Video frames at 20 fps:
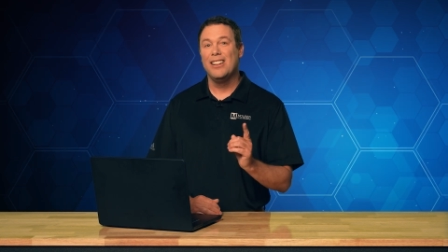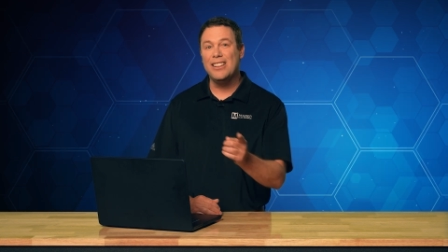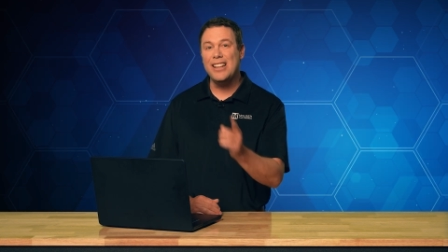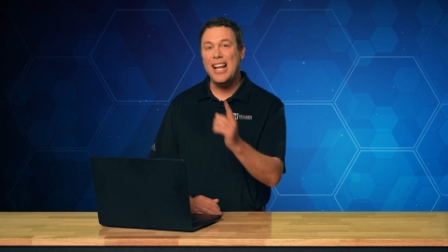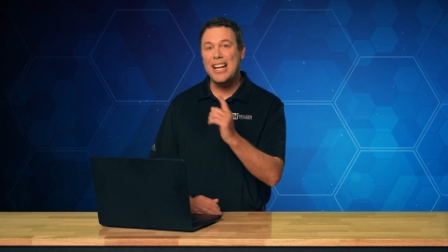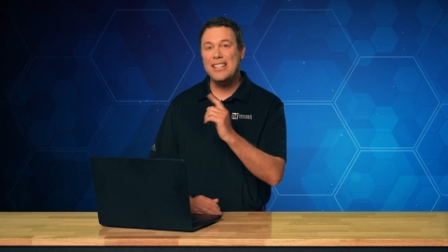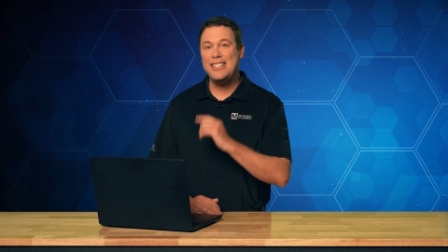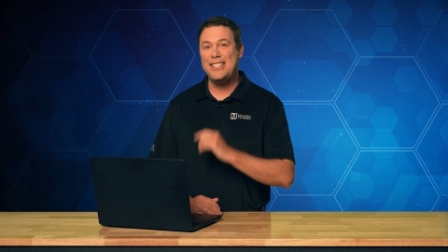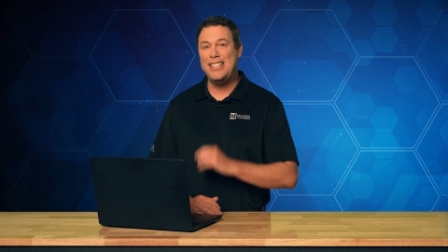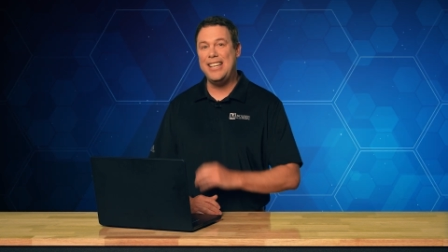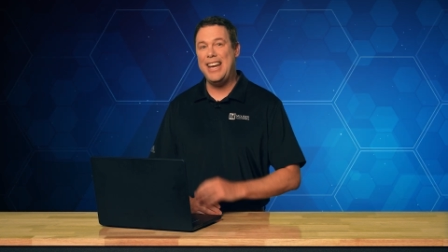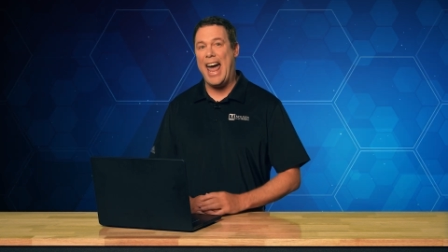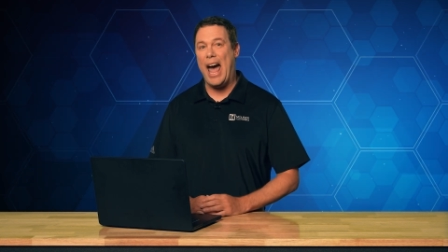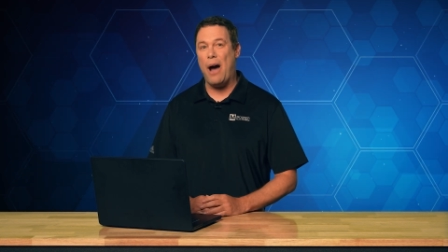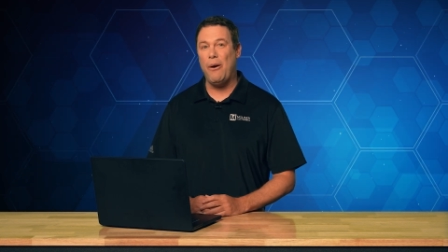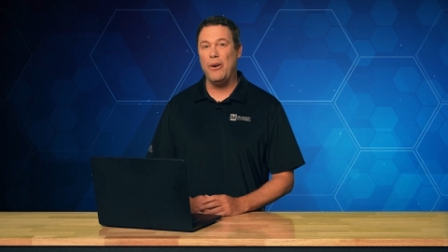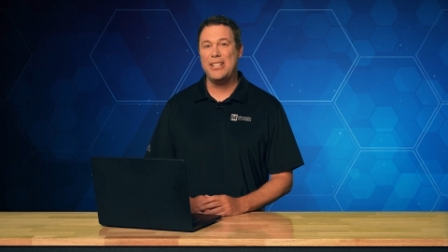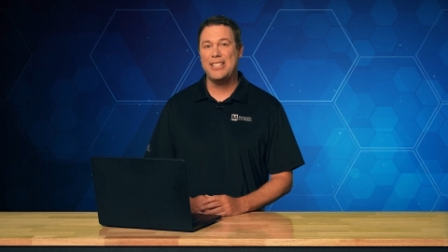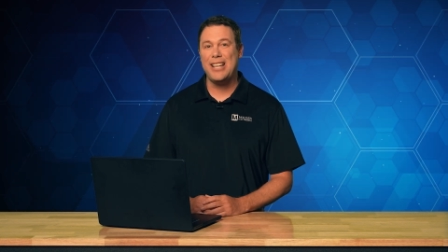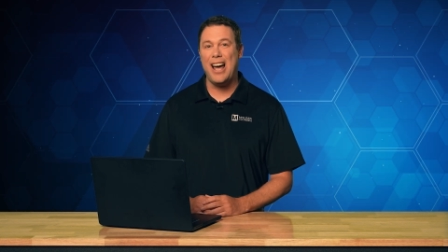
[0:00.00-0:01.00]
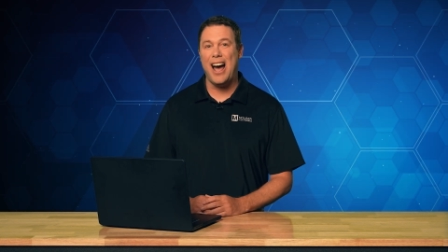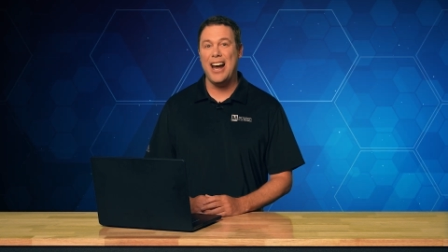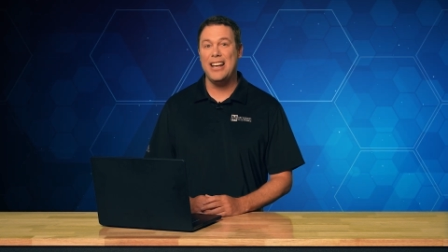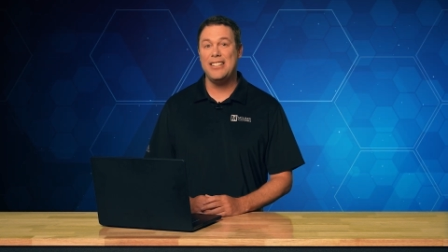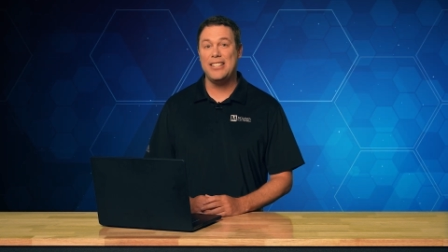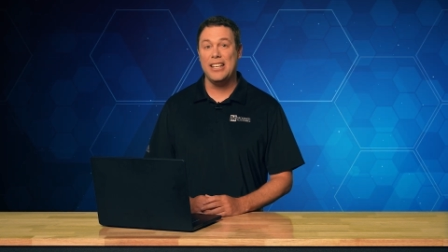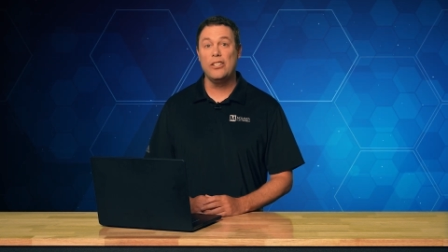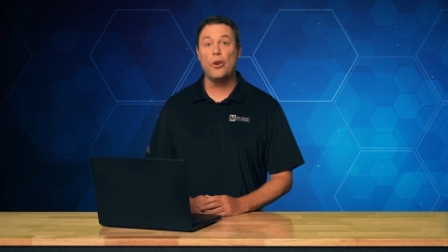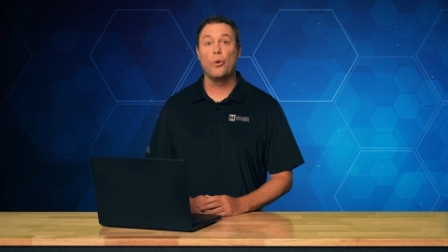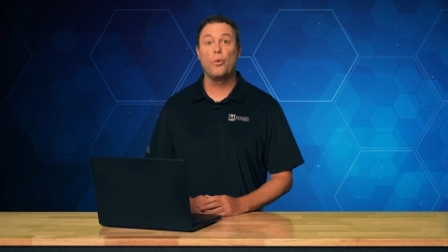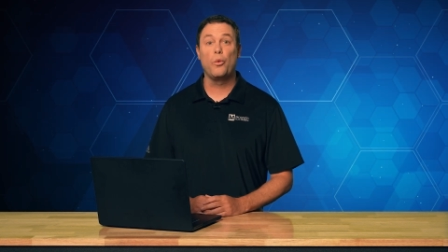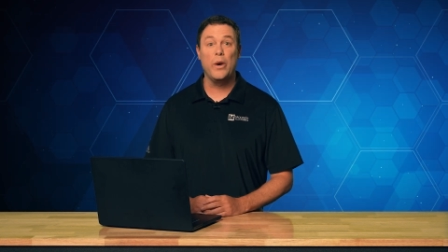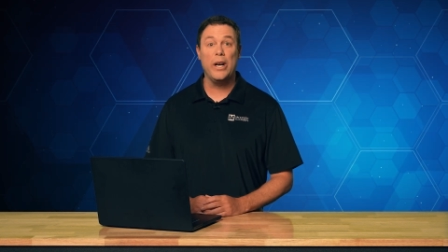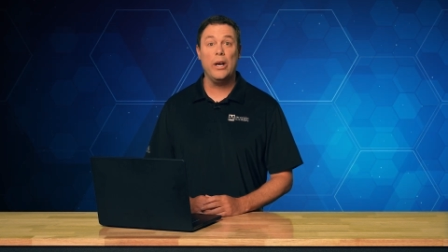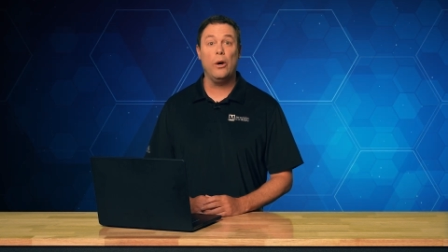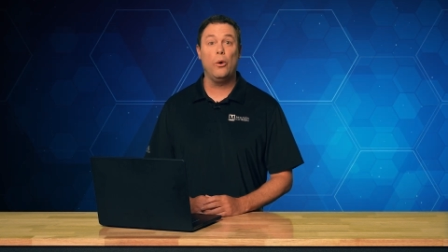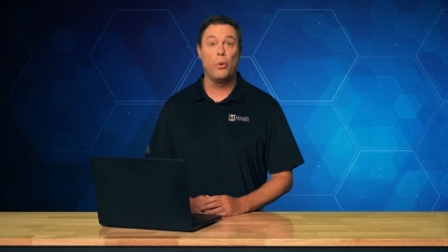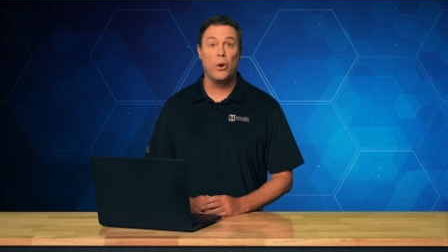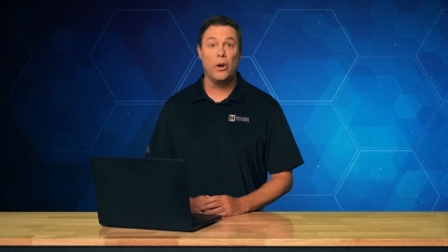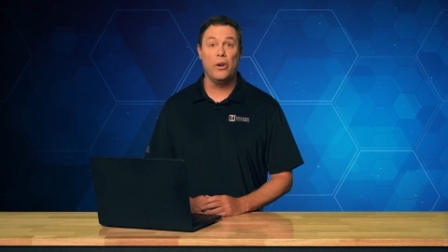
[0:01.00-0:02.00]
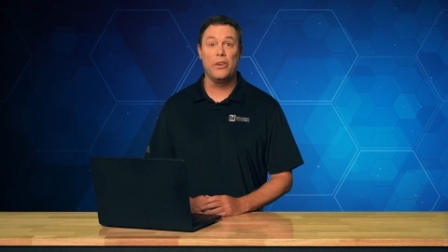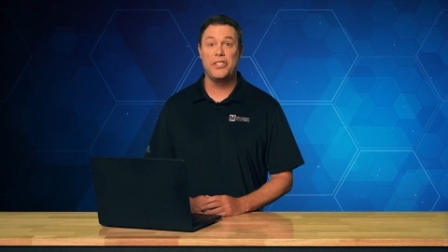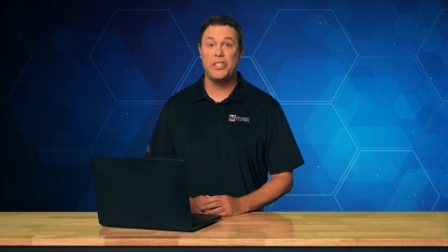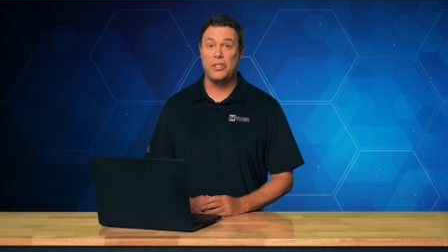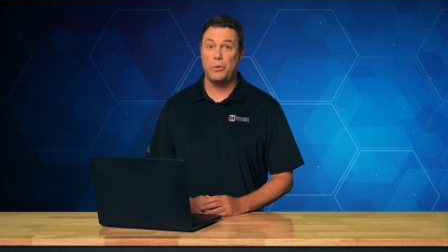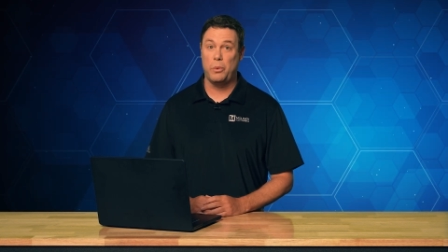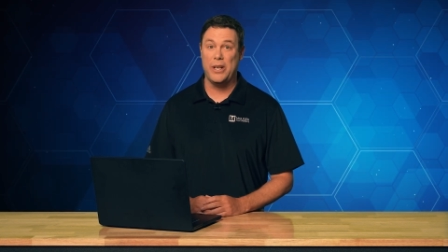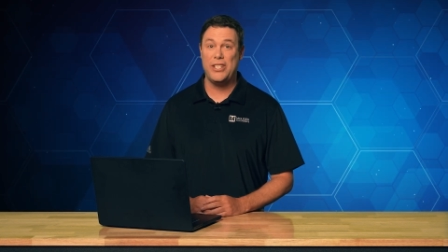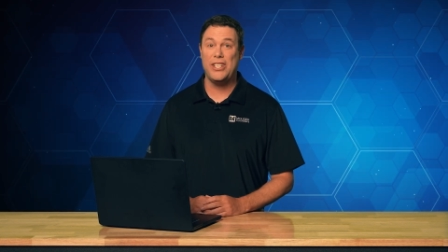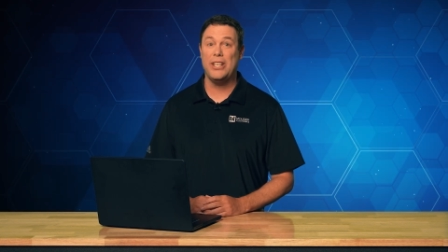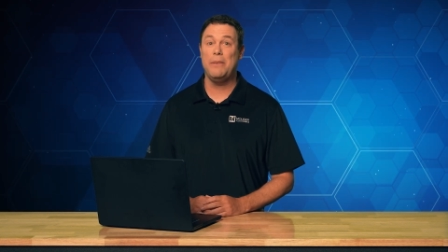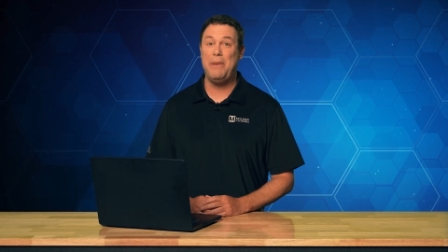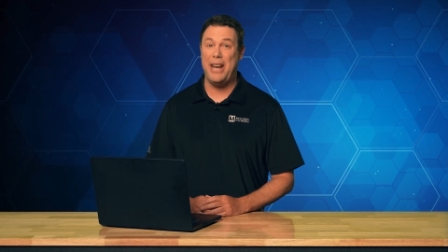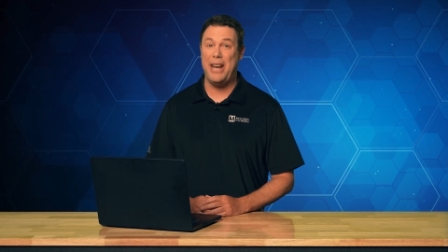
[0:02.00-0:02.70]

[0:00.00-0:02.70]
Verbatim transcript: Let's see how it ties into real-world switching